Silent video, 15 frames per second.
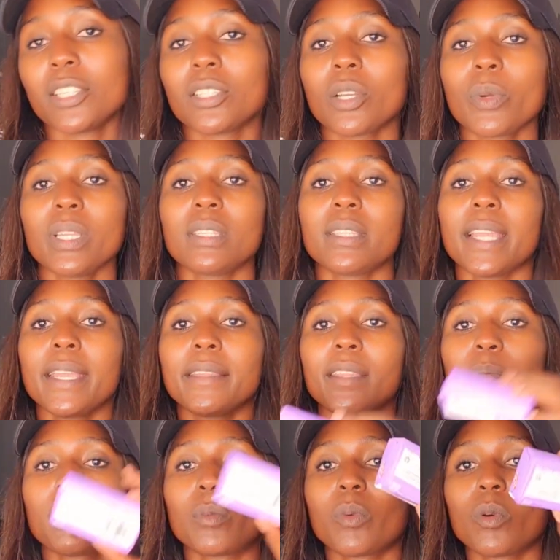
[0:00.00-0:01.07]
Zoe is saying
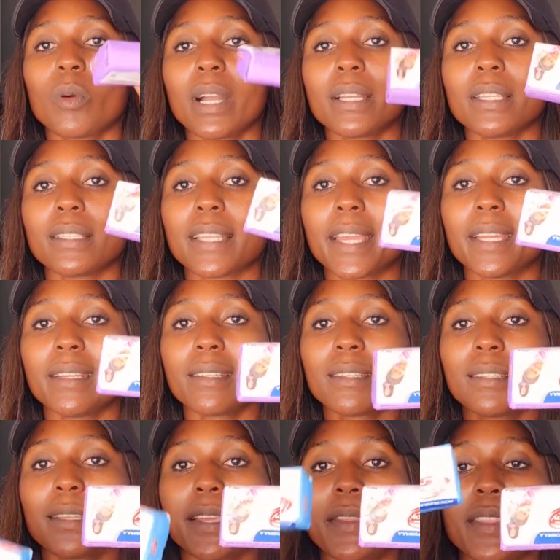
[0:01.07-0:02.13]
the purple one is
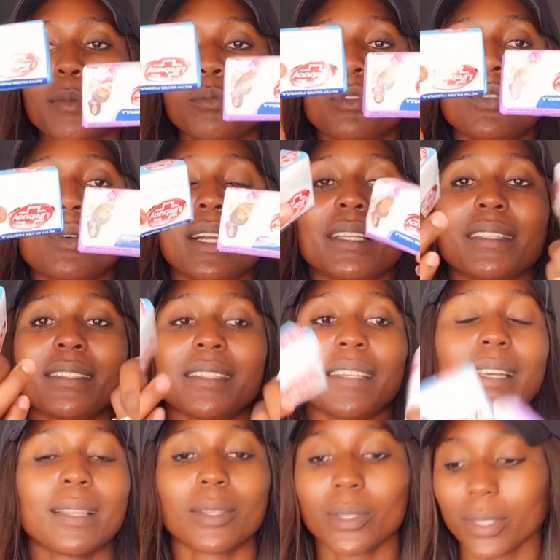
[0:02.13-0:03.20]
hers and the blue one is
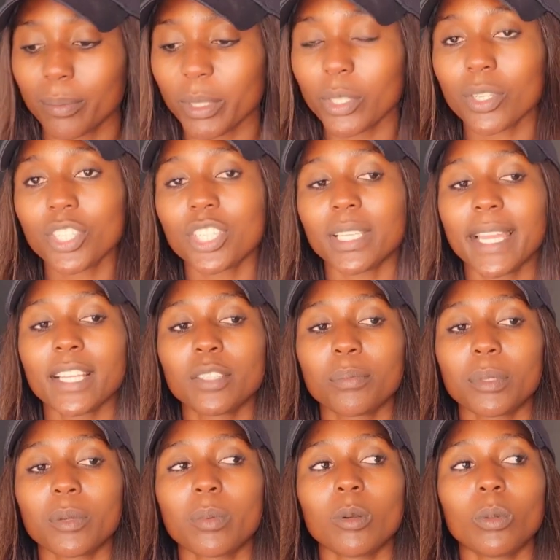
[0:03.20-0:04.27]
yellow because she likes
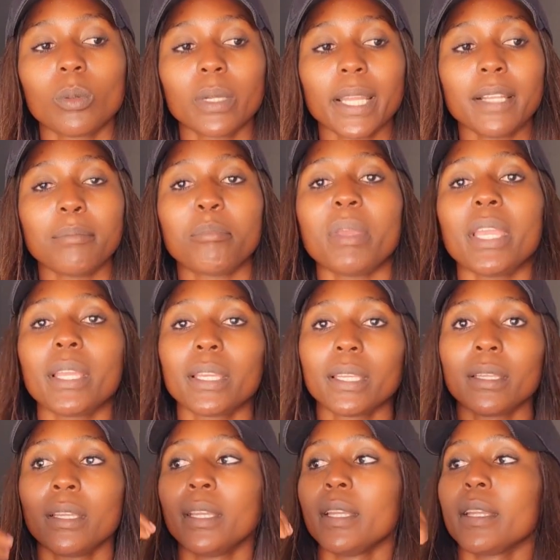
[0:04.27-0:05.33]
purple and pink.
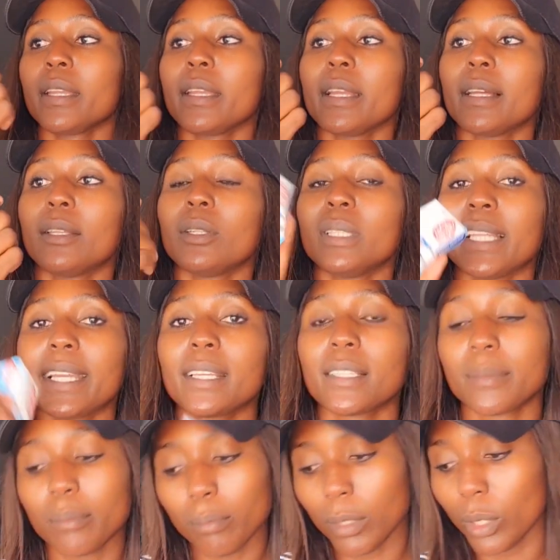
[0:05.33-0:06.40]
Yellow
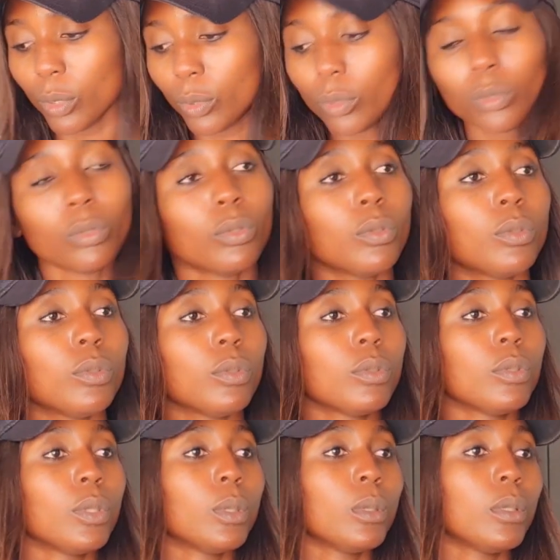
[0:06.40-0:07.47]
likes blue
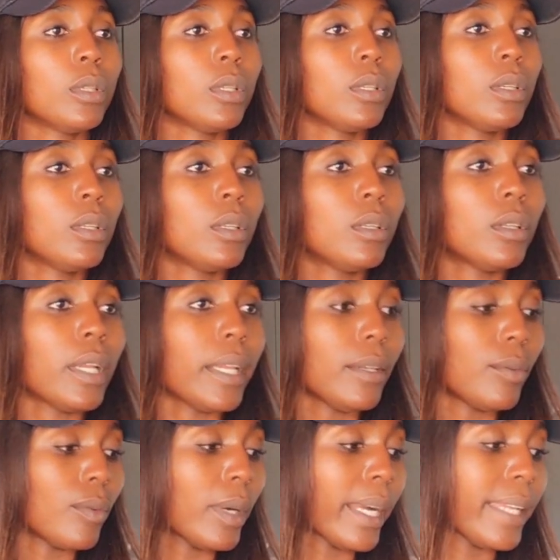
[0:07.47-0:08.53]

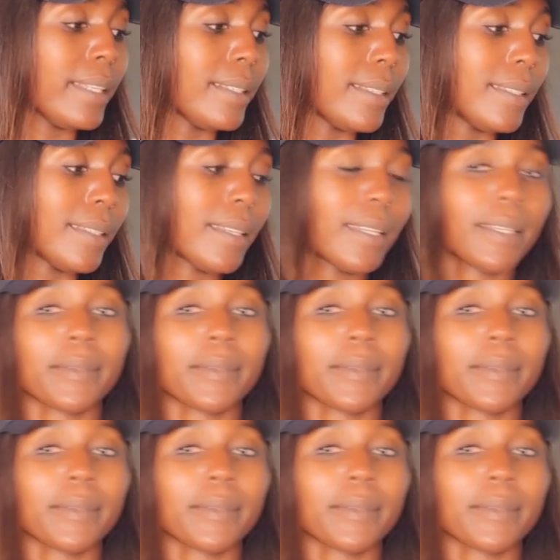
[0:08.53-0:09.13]
and white.